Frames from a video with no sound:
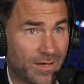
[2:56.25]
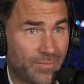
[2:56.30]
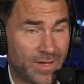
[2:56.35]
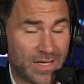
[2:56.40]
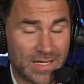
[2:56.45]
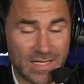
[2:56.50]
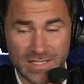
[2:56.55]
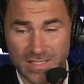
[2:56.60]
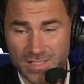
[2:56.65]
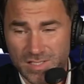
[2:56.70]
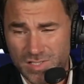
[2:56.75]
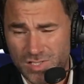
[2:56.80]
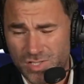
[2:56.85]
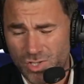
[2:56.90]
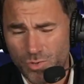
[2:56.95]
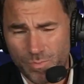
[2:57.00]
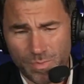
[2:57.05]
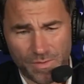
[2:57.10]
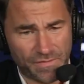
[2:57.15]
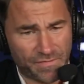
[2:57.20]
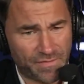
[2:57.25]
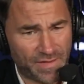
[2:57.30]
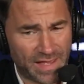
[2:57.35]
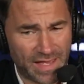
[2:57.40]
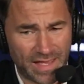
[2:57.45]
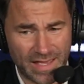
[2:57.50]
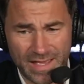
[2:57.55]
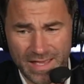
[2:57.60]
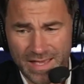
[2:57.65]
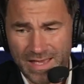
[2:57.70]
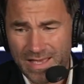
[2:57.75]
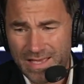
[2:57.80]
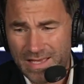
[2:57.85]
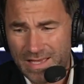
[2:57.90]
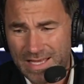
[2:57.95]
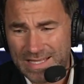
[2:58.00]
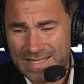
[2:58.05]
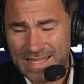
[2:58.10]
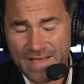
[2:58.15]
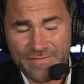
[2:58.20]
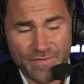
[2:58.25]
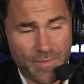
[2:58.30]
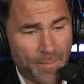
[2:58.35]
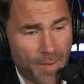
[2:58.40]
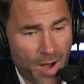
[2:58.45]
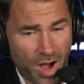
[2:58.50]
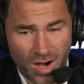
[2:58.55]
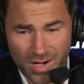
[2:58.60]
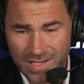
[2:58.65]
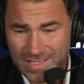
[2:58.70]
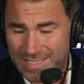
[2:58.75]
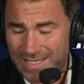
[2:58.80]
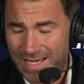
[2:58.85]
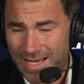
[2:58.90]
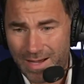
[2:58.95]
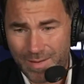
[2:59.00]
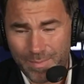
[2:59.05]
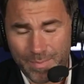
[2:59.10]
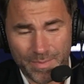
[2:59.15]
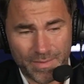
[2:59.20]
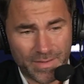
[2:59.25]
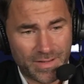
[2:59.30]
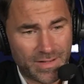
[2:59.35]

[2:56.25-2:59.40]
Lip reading: I mean, he's super fit. He never marks up.